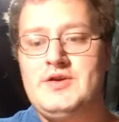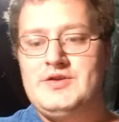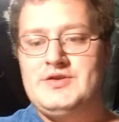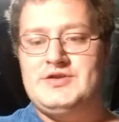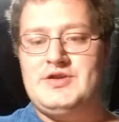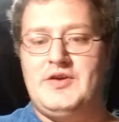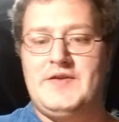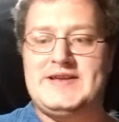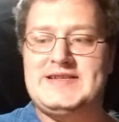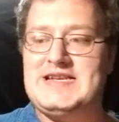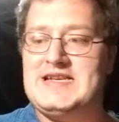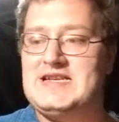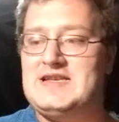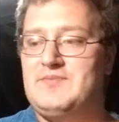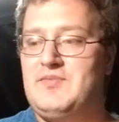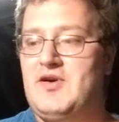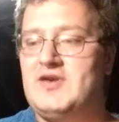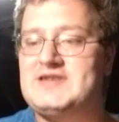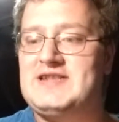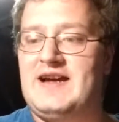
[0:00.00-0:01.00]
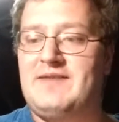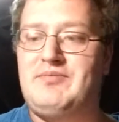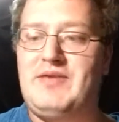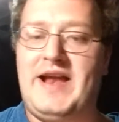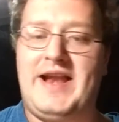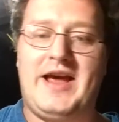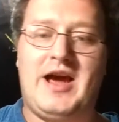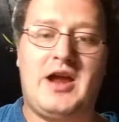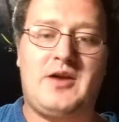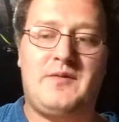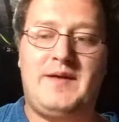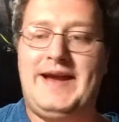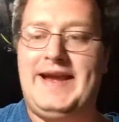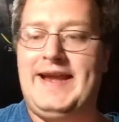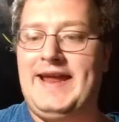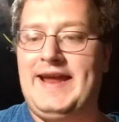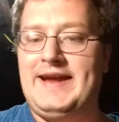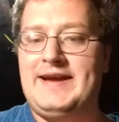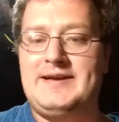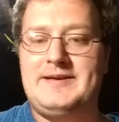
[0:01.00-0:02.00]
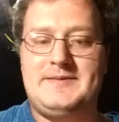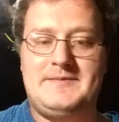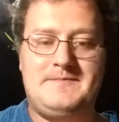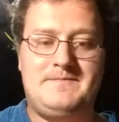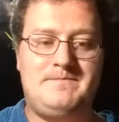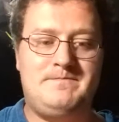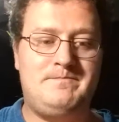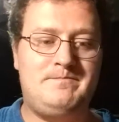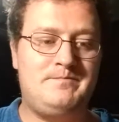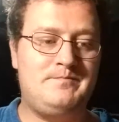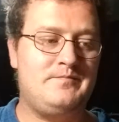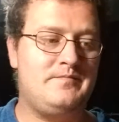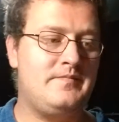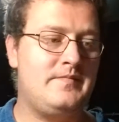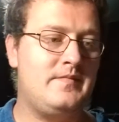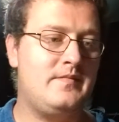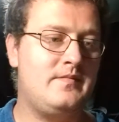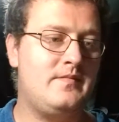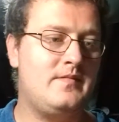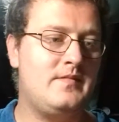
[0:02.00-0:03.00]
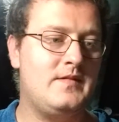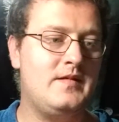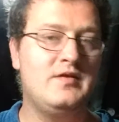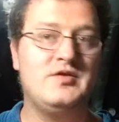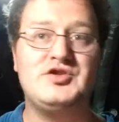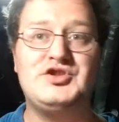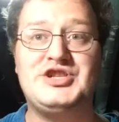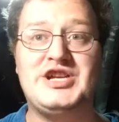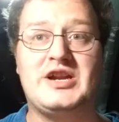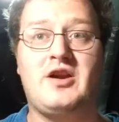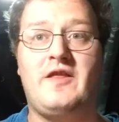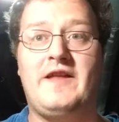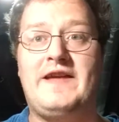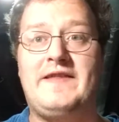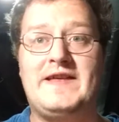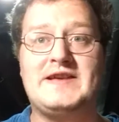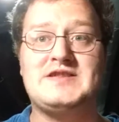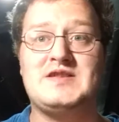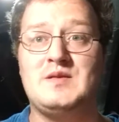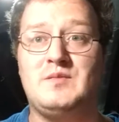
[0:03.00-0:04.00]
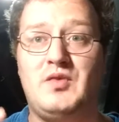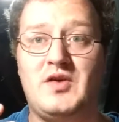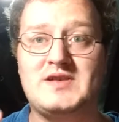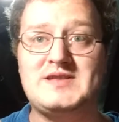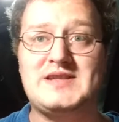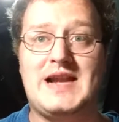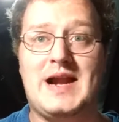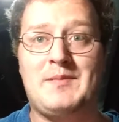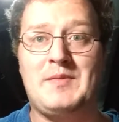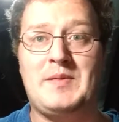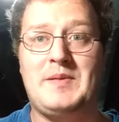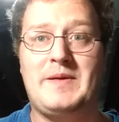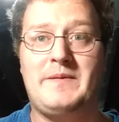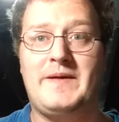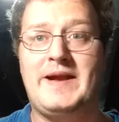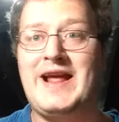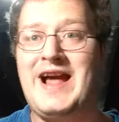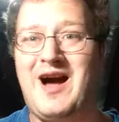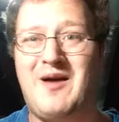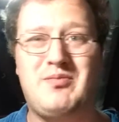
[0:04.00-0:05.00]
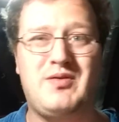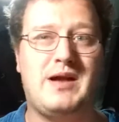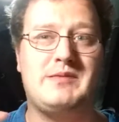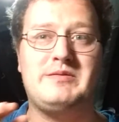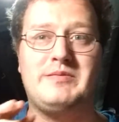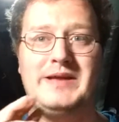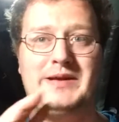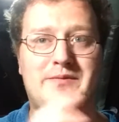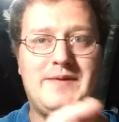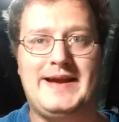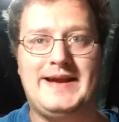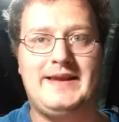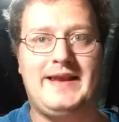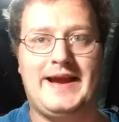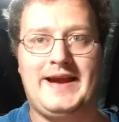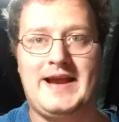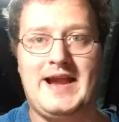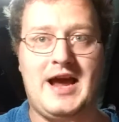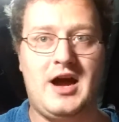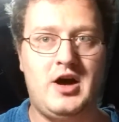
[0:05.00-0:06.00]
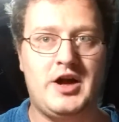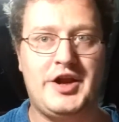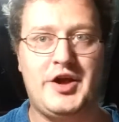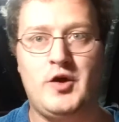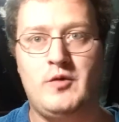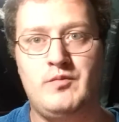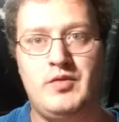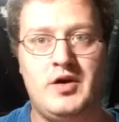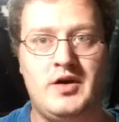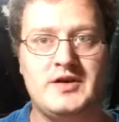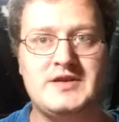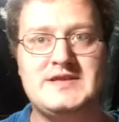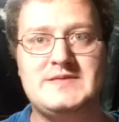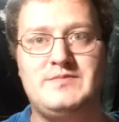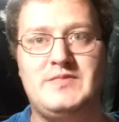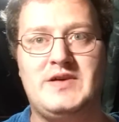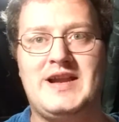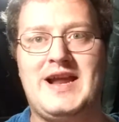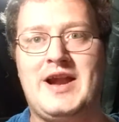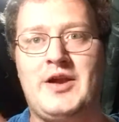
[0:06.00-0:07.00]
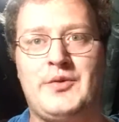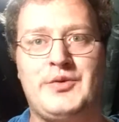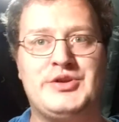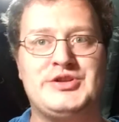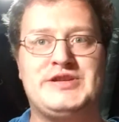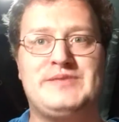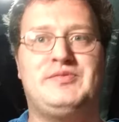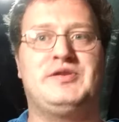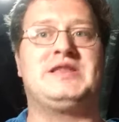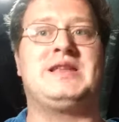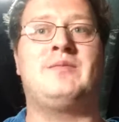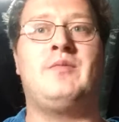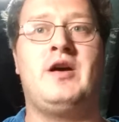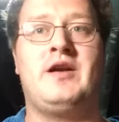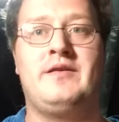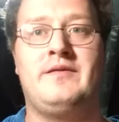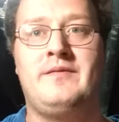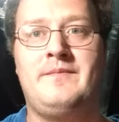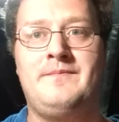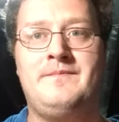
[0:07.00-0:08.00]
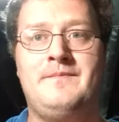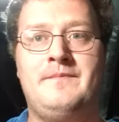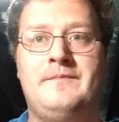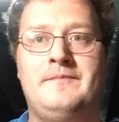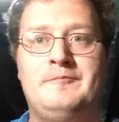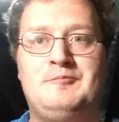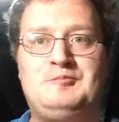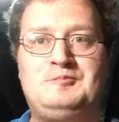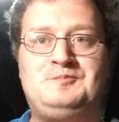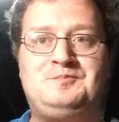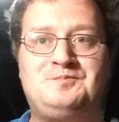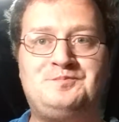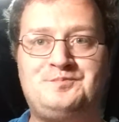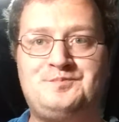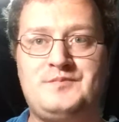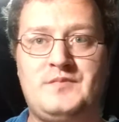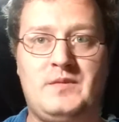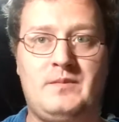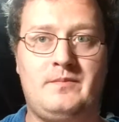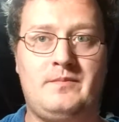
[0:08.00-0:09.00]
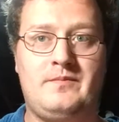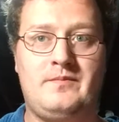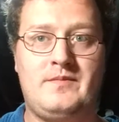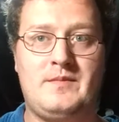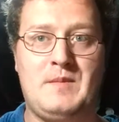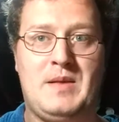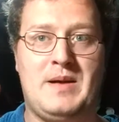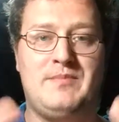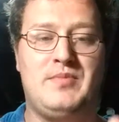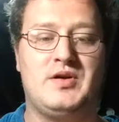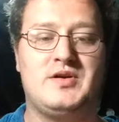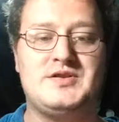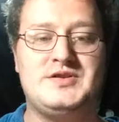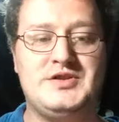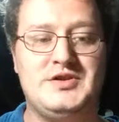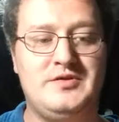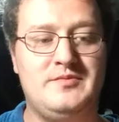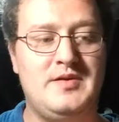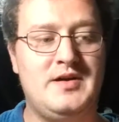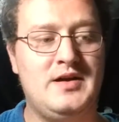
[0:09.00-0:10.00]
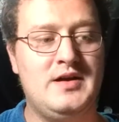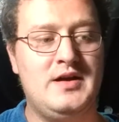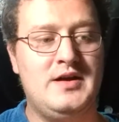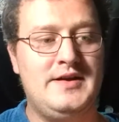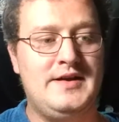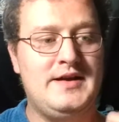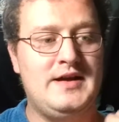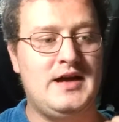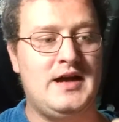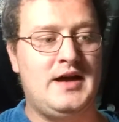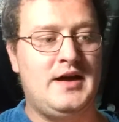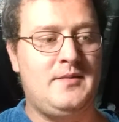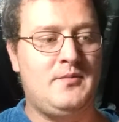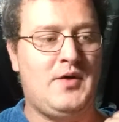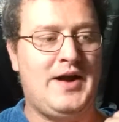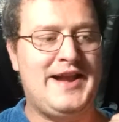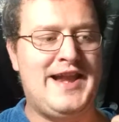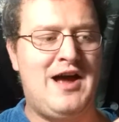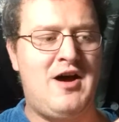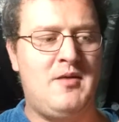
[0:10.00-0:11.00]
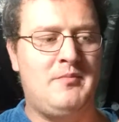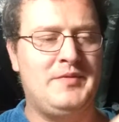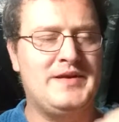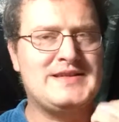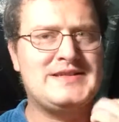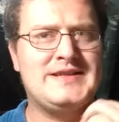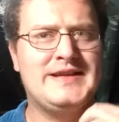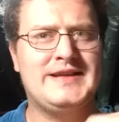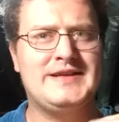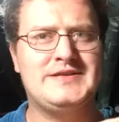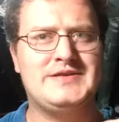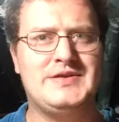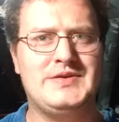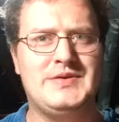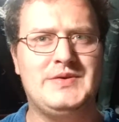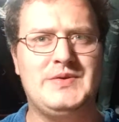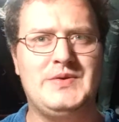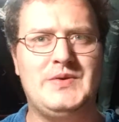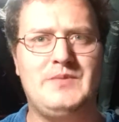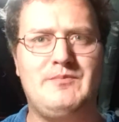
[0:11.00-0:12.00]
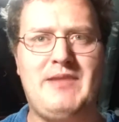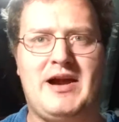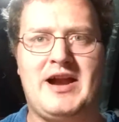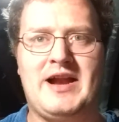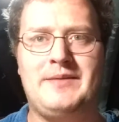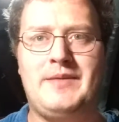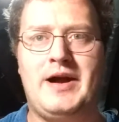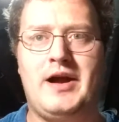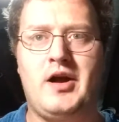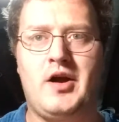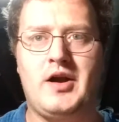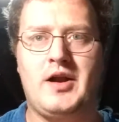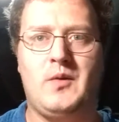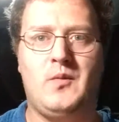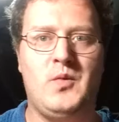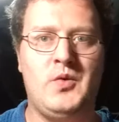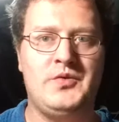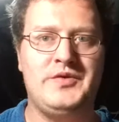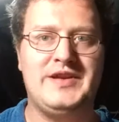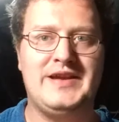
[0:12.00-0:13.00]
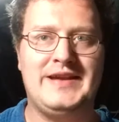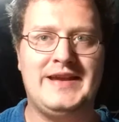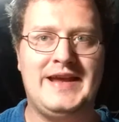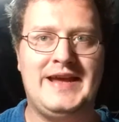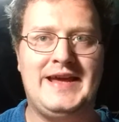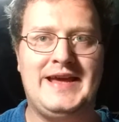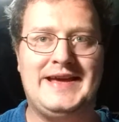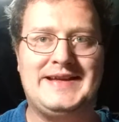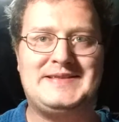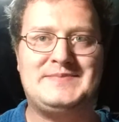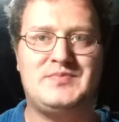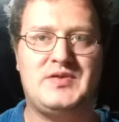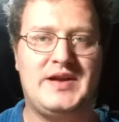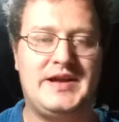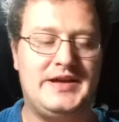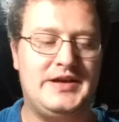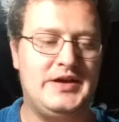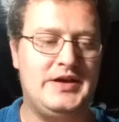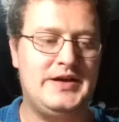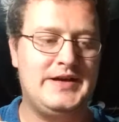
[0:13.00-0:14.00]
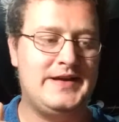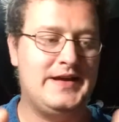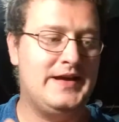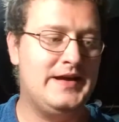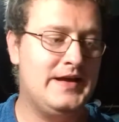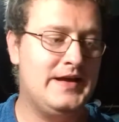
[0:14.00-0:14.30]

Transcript: So this is the books I'm planning on reading. Generally, these are the books that I'm going to be reading. I'll probably read like audiobooks, but I don't usually put them on my booktube. Um, right now I'm listening to Bury My Heart at Wounded Knee. It's pretty good.